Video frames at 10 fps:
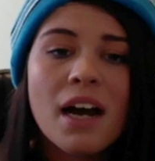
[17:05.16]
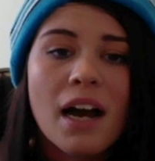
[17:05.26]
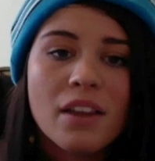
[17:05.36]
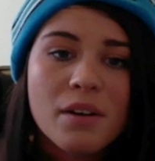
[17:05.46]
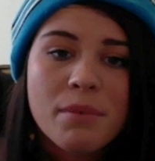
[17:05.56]

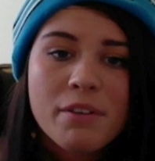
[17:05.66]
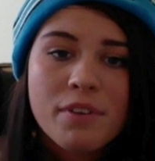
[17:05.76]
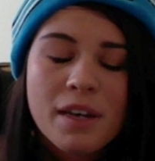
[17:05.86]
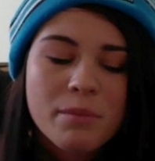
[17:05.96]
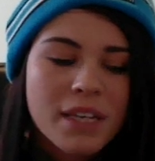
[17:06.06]
I love my
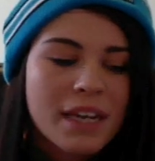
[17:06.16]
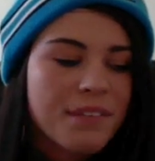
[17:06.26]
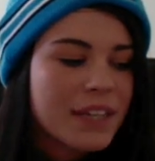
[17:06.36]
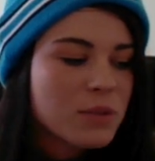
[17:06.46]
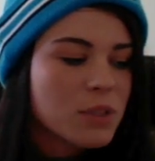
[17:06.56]
family,
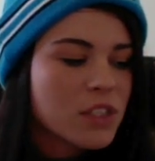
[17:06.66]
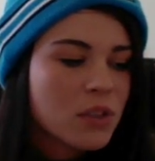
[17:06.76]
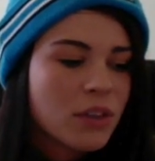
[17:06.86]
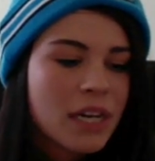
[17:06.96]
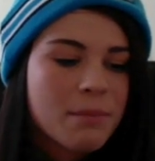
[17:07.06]
and that's what's
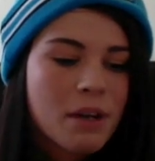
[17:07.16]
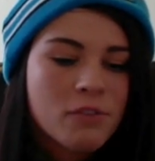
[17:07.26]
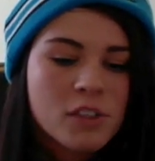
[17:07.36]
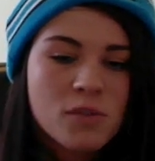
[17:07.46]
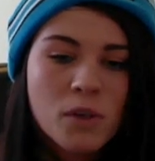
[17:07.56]
so great about
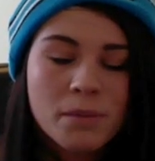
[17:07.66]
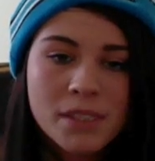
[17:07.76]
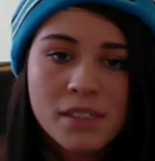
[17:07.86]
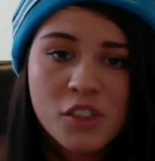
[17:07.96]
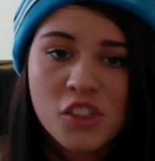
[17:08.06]
Phorm
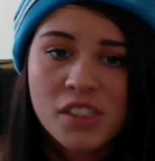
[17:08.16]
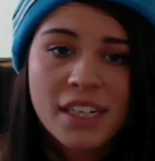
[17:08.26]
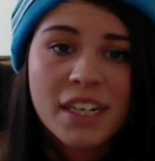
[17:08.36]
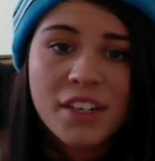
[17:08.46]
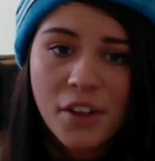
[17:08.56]
is it's just
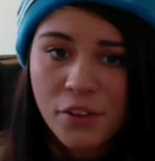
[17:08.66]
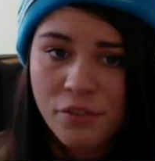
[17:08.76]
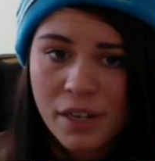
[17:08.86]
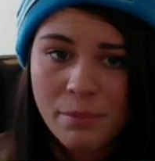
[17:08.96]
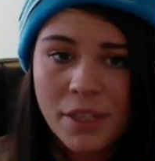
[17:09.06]
like another
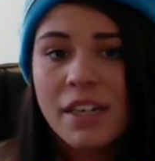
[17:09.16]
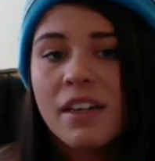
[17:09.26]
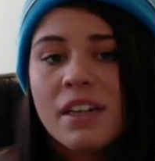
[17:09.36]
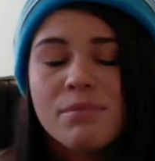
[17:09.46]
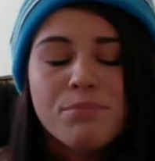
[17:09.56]
family.
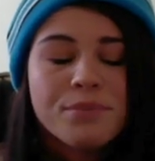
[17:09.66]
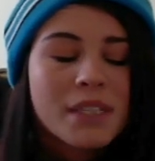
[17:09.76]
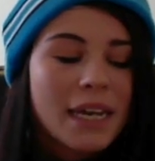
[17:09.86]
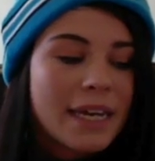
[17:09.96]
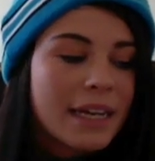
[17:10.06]

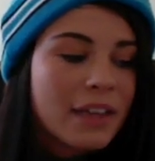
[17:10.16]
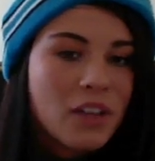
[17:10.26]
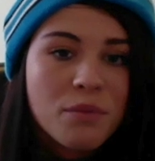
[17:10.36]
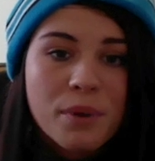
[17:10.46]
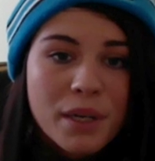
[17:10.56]
And I
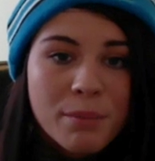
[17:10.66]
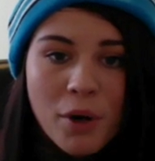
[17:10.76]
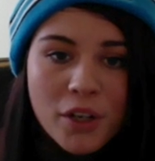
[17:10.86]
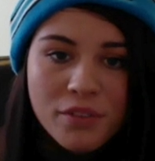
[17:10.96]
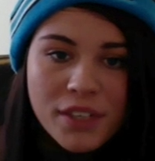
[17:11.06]
love being a
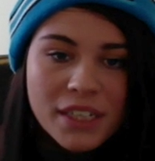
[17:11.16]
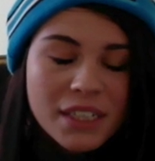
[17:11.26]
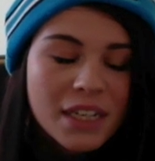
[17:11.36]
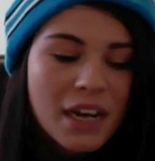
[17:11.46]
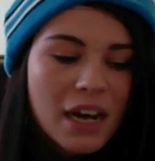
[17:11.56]
part of it.
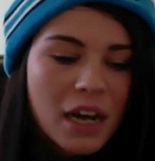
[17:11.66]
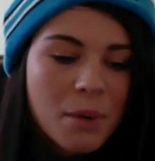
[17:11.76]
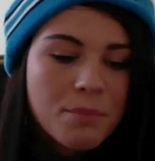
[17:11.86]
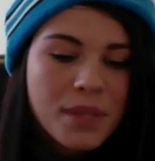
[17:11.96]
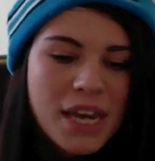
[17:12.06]

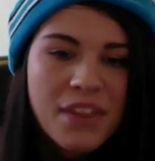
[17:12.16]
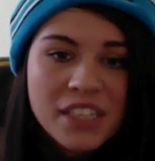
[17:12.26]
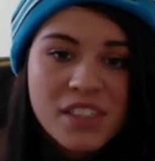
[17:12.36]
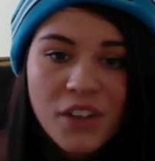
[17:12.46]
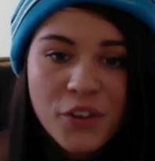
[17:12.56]
And
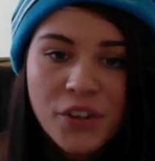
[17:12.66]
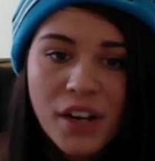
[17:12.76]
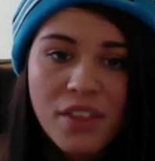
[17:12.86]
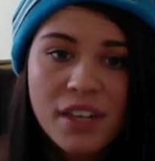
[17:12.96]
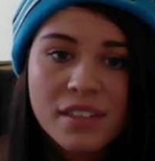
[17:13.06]
that's another
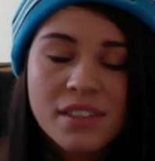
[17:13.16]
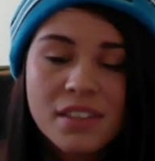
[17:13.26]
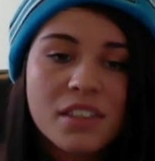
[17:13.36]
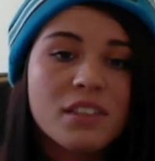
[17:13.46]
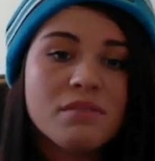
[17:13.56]
great thing is
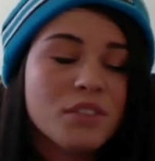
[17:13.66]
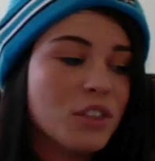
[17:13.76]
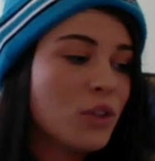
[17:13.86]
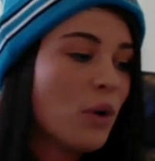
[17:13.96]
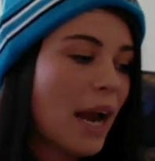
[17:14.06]

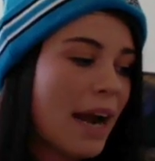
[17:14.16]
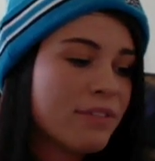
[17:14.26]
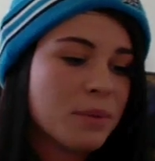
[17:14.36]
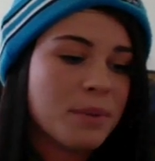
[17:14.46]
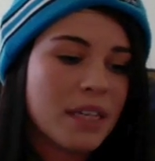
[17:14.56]
you don't have
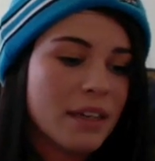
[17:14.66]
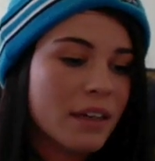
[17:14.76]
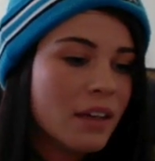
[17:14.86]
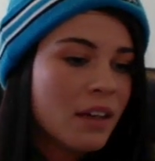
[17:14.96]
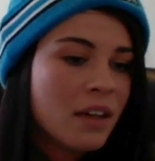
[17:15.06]
to be,
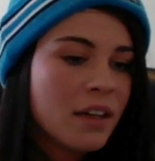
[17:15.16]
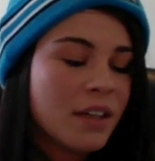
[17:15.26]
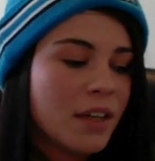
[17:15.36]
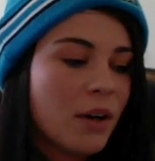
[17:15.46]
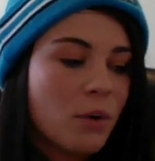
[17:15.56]

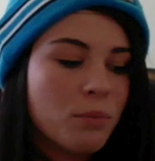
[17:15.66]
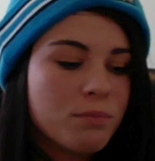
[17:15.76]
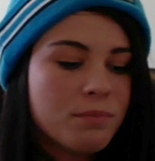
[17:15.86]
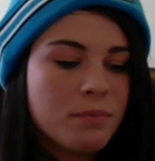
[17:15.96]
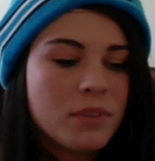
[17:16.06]
you know,
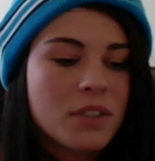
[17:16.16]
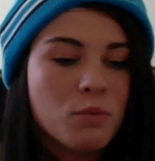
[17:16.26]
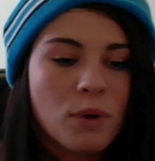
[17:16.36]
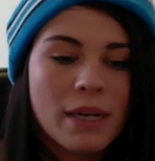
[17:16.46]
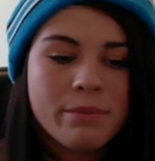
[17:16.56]

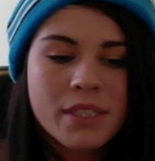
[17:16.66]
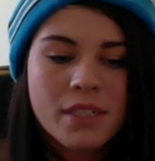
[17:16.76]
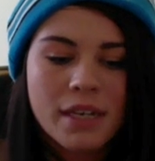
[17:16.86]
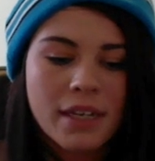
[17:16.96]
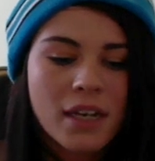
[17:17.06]

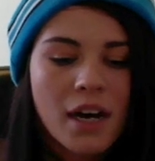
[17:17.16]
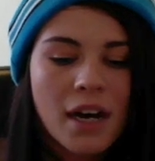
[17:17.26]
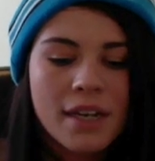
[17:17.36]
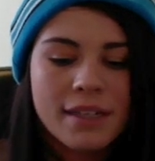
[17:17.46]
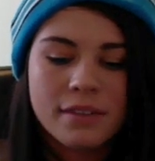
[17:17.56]
ripped and
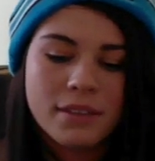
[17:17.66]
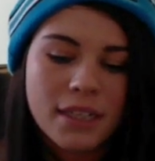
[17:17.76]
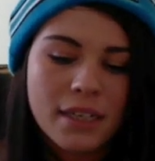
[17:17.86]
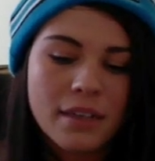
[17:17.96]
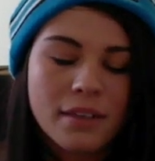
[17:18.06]
cut and
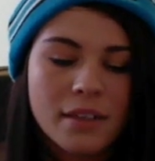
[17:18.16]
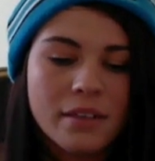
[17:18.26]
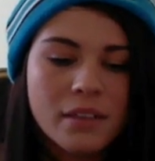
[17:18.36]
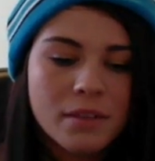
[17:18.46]
lean and